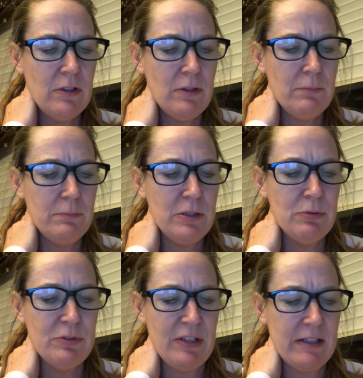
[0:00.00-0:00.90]

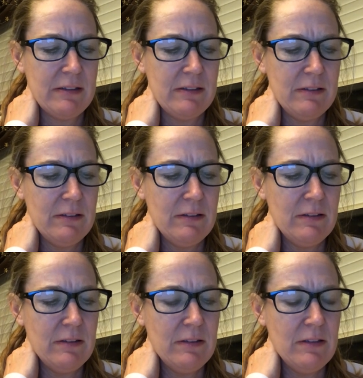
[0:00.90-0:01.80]
Music.
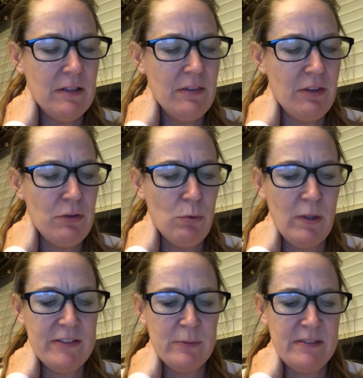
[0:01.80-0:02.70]
The
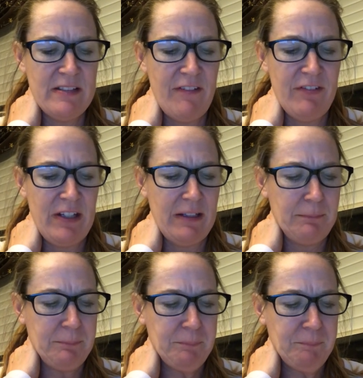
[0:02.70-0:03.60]
noise was deafening.
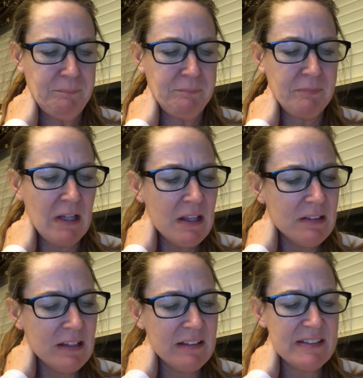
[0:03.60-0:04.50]

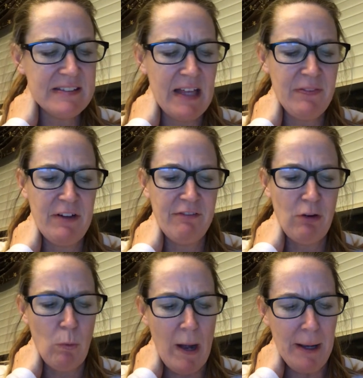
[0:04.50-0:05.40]
Lily sat there for a
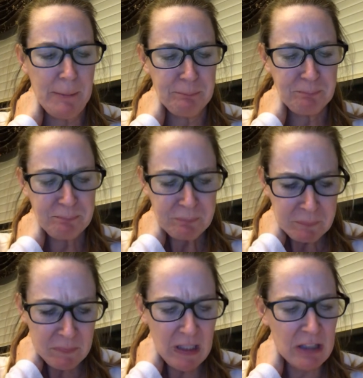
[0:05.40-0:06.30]
while.
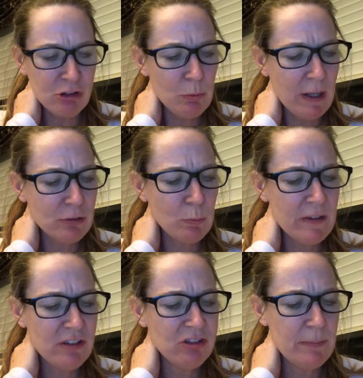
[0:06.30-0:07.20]
She watched one of
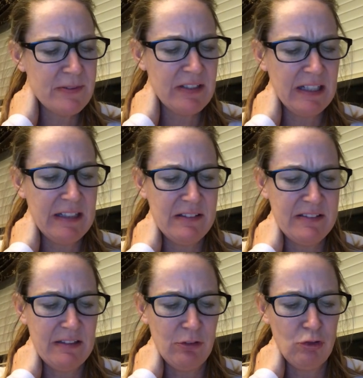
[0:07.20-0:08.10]
the ships sink and the
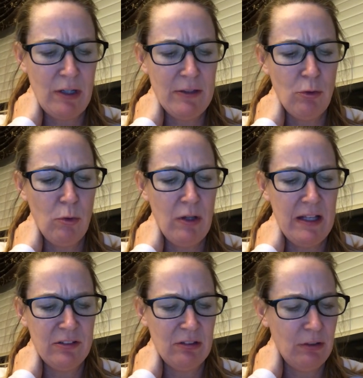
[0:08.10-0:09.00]
sailors trying to hold
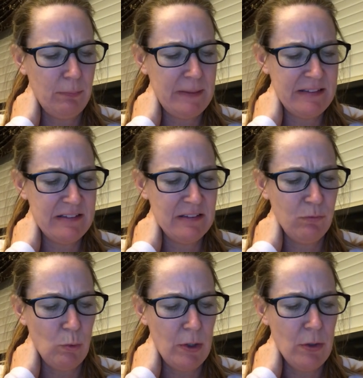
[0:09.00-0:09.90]
on to little pieces of
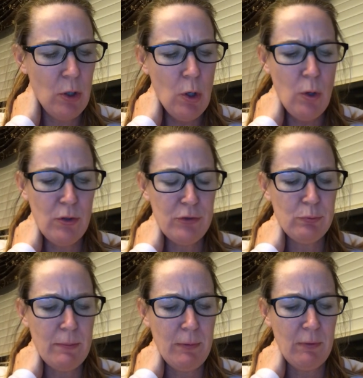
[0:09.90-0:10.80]
wood or to
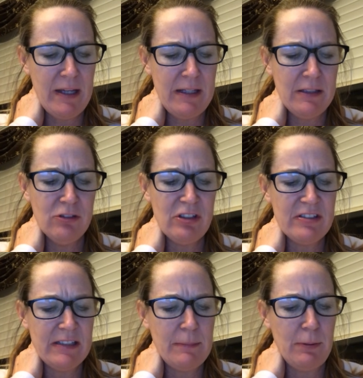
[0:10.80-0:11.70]
swim away, just
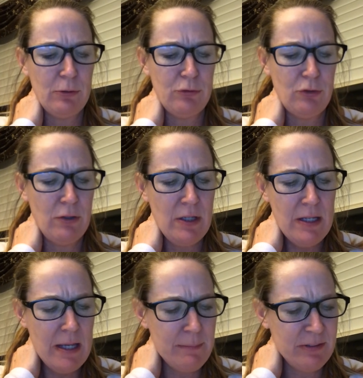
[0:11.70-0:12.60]
like the poster
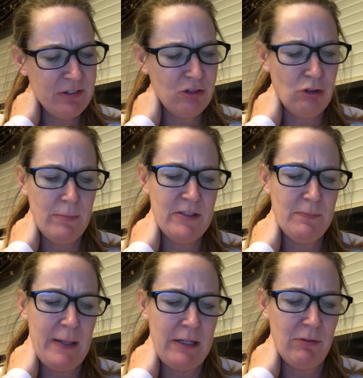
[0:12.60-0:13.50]
in Mrs. Sherman's
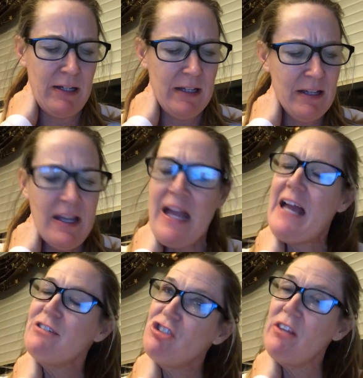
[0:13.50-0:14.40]
bakery.
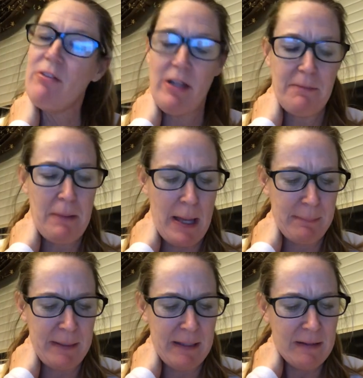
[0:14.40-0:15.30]
And she thought of
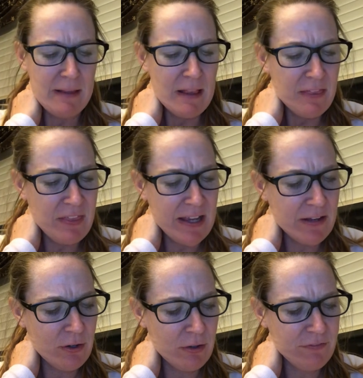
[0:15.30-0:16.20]
Poppy. They had
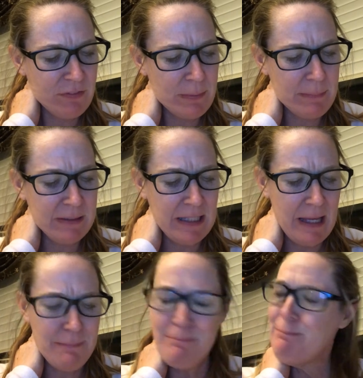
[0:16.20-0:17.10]
heard from him
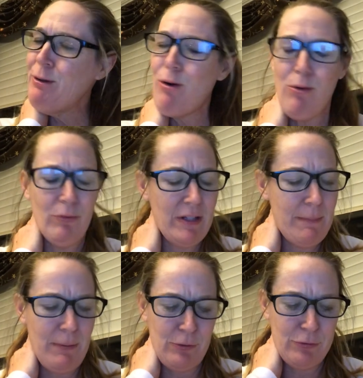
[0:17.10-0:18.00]
again, but only a
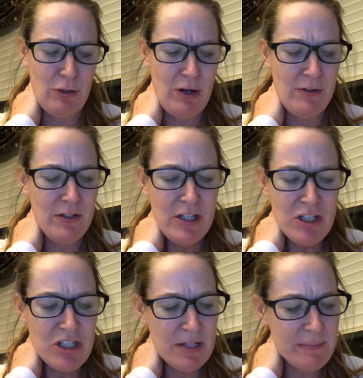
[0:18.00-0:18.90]
postcard.
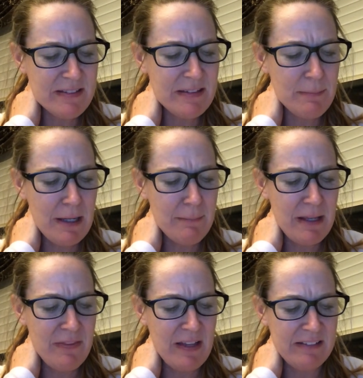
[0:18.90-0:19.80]
She had missed the
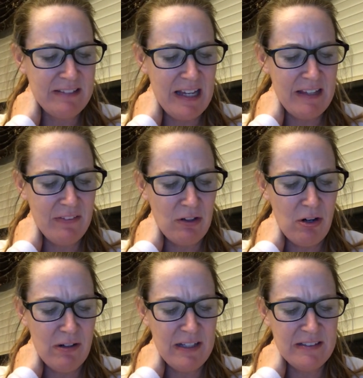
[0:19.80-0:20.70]
mailman that day, and the
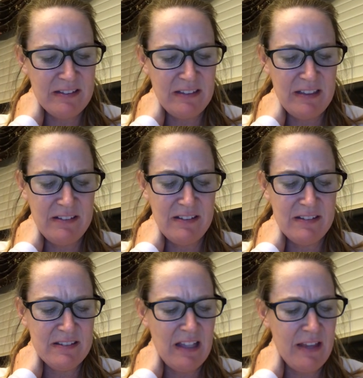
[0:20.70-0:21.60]
card had slid into the
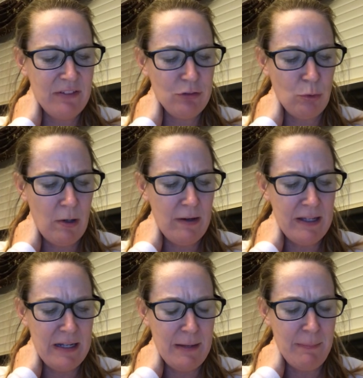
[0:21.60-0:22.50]
slot in the door, and
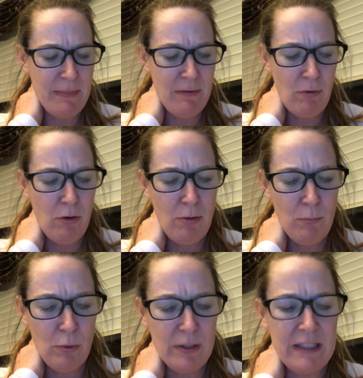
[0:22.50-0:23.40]
it had been there all
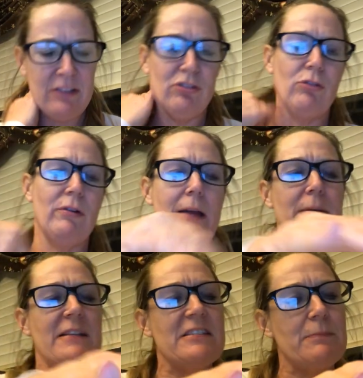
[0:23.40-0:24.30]
morning until Graham
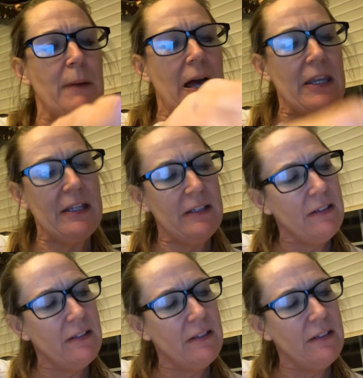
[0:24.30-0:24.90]
had spotted